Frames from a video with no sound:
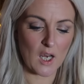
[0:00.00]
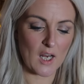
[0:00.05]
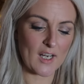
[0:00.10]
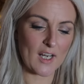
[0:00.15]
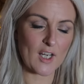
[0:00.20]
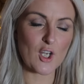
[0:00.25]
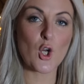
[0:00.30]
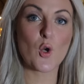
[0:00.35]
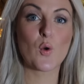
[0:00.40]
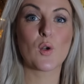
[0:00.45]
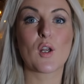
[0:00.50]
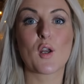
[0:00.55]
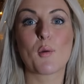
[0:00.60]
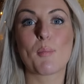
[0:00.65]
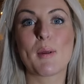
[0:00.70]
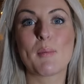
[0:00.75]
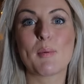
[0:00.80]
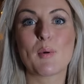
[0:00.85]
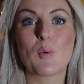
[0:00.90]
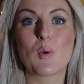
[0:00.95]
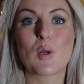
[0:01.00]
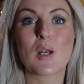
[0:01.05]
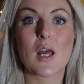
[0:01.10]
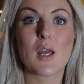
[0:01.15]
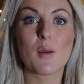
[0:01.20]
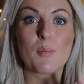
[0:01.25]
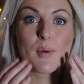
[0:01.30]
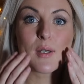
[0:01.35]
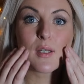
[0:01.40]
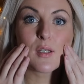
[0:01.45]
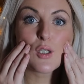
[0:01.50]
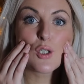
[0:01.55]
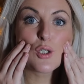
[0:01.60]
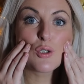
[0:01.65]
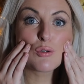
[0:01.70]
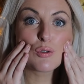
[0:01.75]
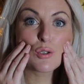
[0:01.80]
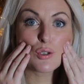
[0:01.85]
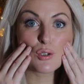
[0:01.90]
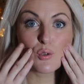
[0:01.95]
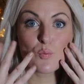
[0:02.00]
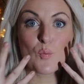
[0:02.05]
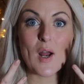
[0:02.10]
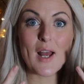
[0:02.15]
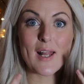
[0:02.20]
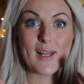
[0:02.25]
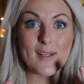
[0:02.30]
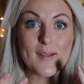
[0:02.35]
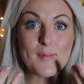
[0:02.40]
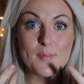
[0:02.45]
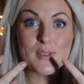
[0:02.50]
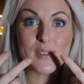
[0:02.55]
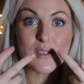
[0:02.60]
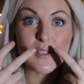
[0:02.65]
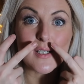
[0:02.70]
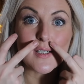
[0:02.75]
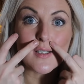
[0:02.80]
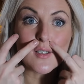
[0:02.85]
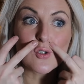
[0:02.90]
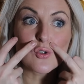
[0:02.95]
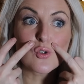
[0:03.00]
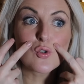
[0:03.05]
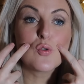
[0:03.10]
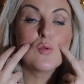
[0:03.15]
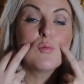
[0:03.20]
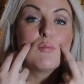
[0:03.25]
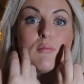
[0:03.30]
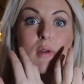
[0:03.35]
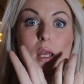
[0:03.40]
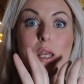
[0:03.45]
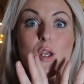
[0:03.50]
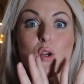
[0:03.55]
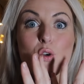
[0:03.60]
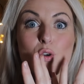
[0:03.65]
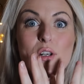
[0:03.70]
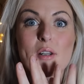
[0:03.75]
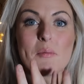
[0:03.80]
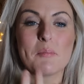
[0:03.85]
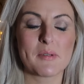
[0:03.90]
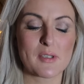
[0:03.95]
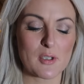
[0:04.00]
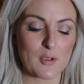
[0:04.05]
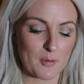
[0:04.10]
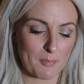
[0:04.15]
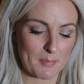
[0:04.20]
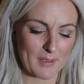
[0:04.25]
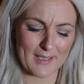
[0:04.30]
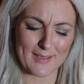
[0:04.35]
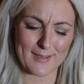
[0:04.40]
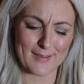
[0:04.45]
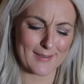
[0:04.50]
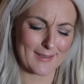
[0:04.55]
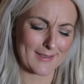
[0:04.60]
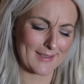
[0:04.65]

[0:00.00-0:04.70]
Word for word: And I know a lot of people were like, but you could wear lipstick to make your lips look bigger.